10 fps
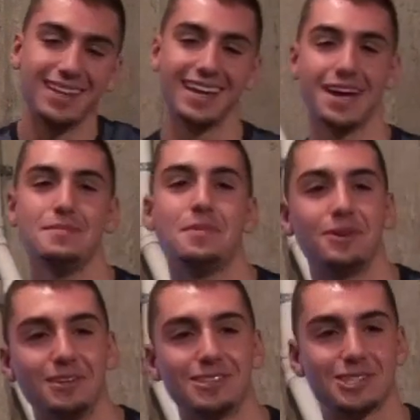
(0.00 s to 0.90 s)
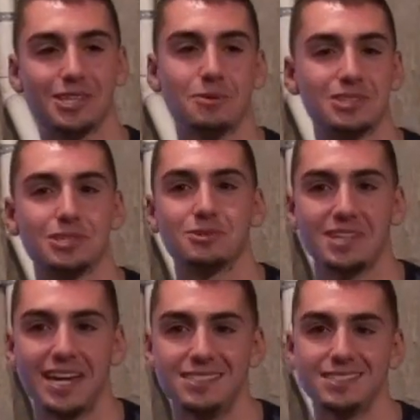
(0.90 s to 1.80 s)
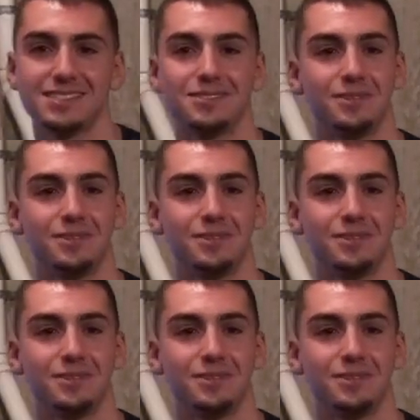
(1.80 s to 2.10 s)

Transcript: Like, I remember there's there was those nights